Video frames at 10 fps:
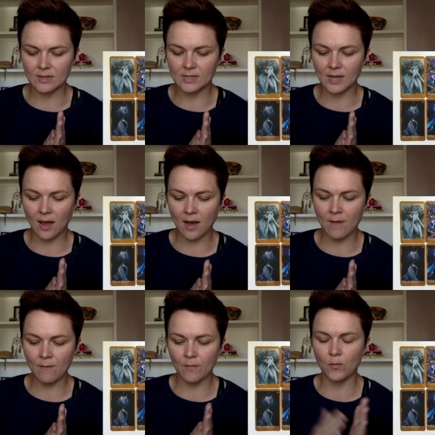a
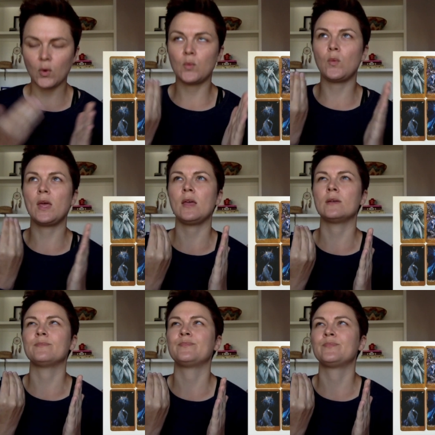time when we